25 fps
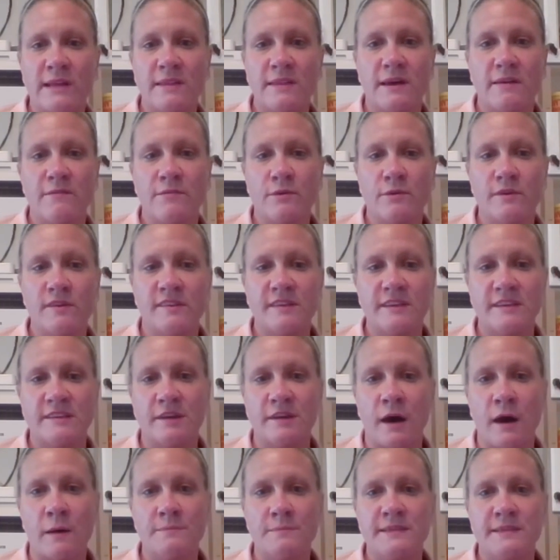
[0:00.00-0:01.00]
level is
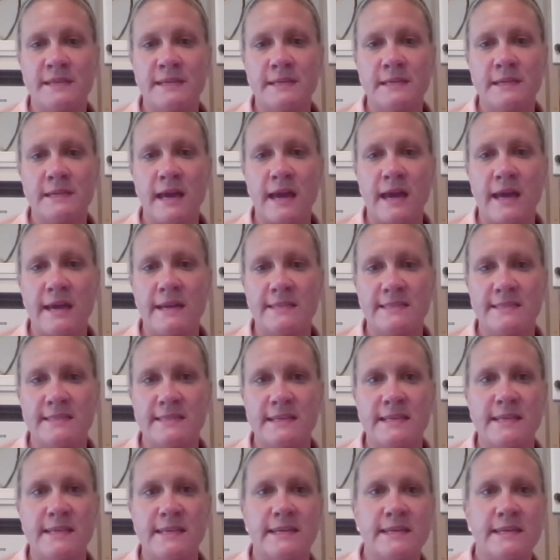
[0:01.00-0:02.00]
adopting a
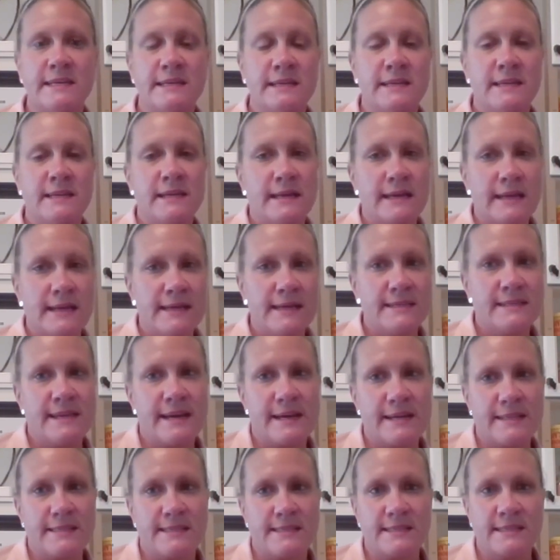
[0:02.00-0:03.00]
city in
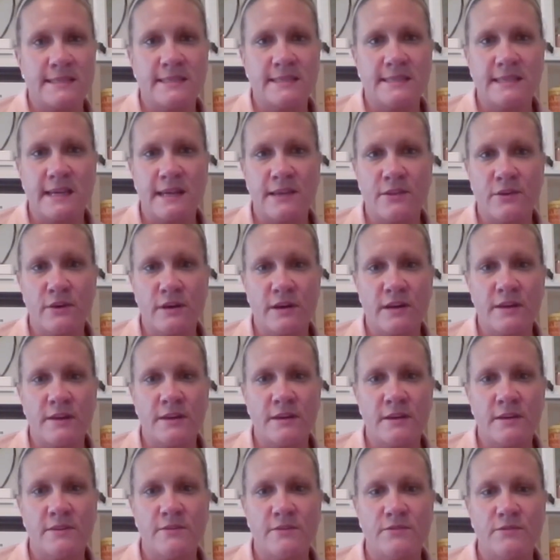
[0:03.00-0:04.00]
Texas, and they're going
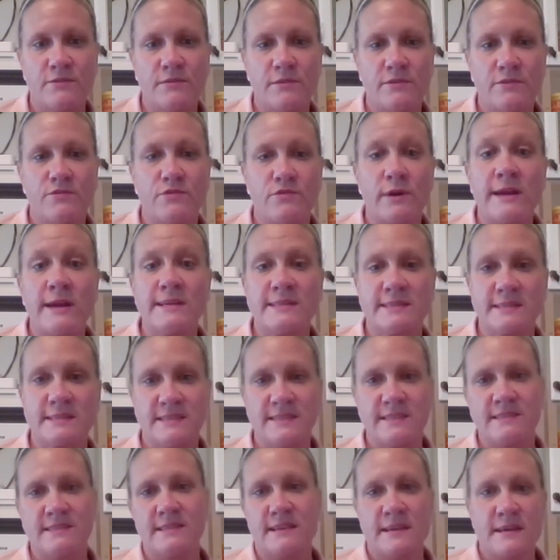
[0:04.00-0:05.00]
to dress
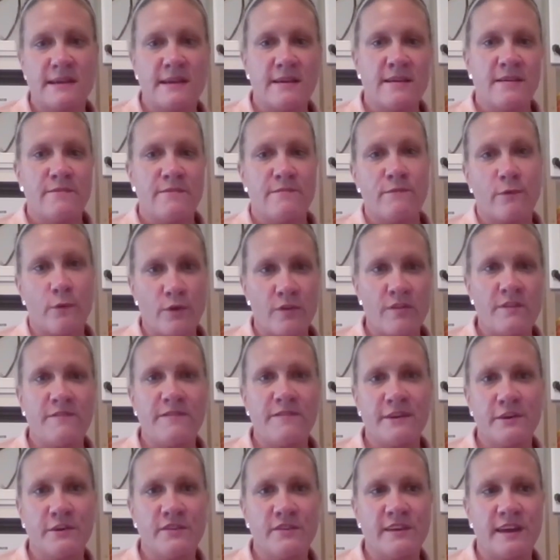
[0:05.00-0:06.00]
for the
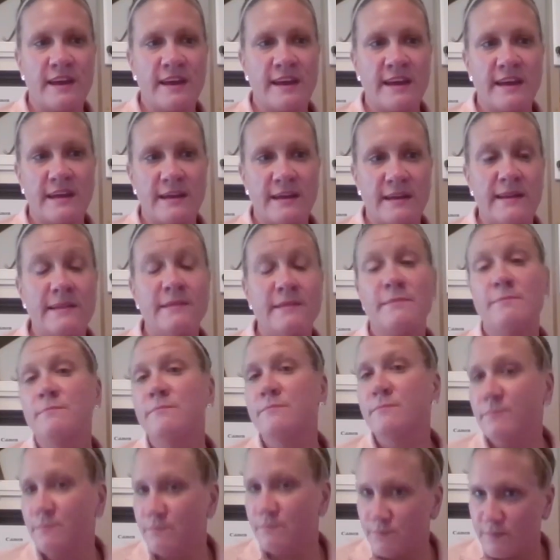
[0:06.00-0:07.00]
field day in
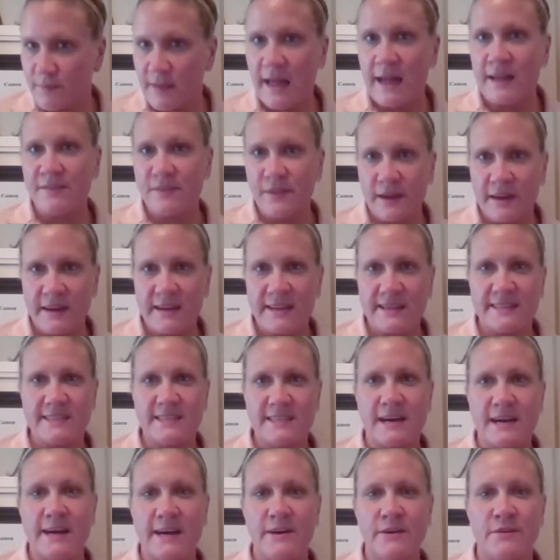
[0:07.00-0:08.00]
athletic
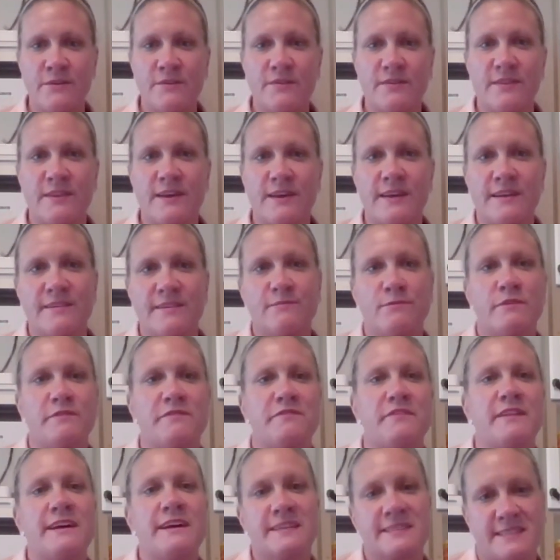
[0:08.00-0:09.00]
attire that
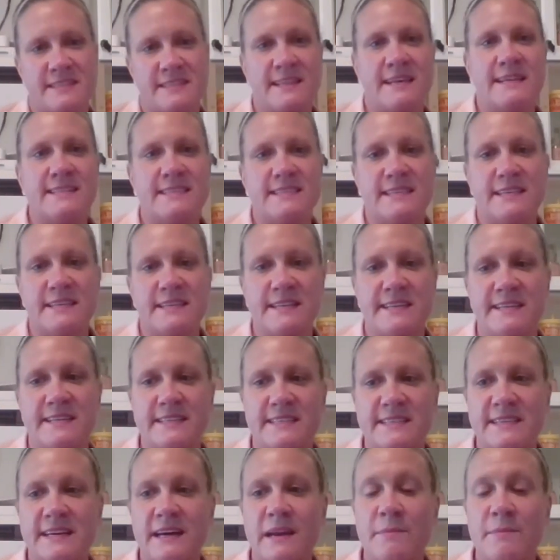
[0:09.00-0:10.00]
reflects that city.
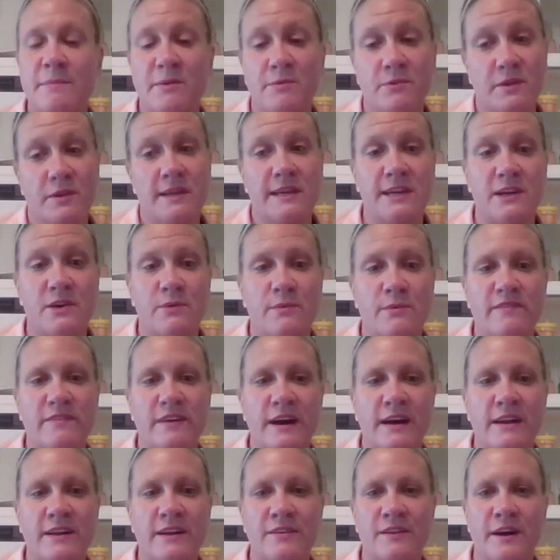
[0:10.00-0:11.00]
It's going to be really cute. We've
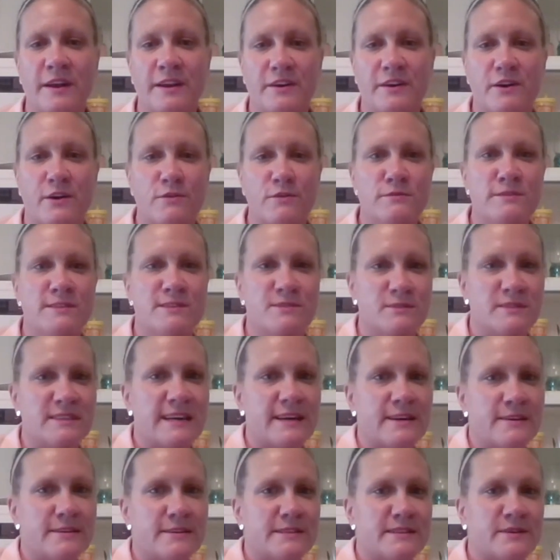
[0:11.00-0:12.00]
got a lot of coastal
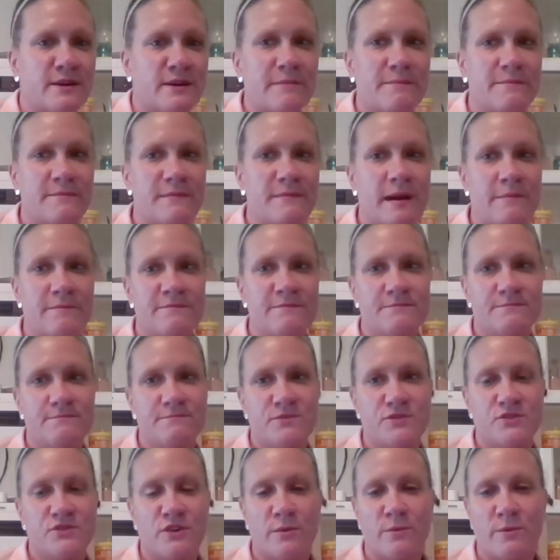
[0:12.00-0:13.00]
towns, so I'm I'm
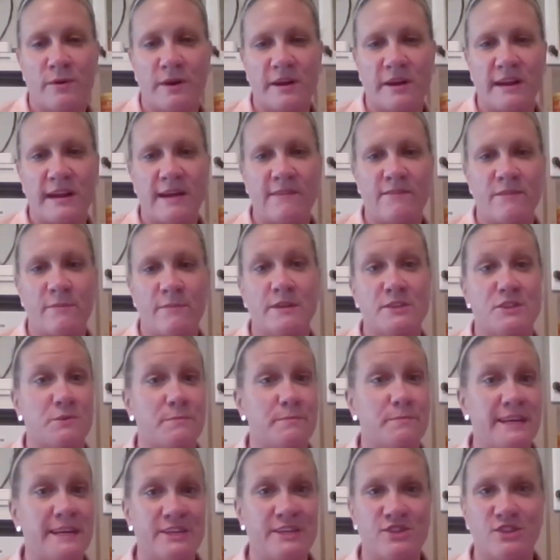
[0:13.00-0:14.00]
sure we're going to have a bunch
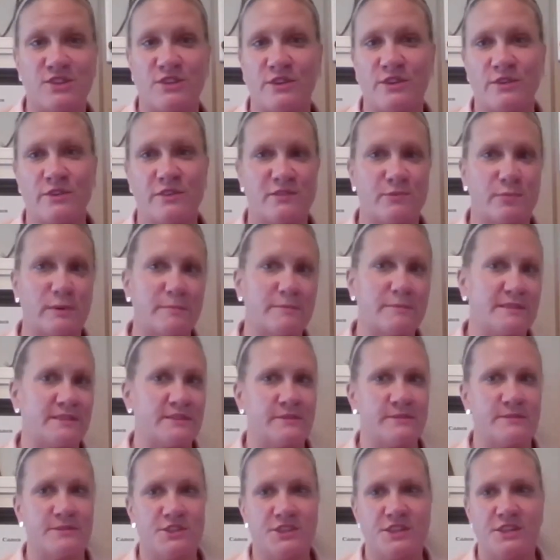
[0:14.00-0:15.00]
of beach clothes,
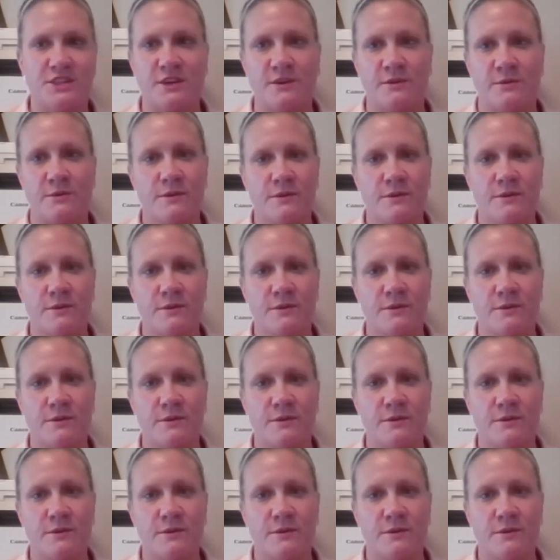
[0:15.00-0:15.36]
swimsuits, you know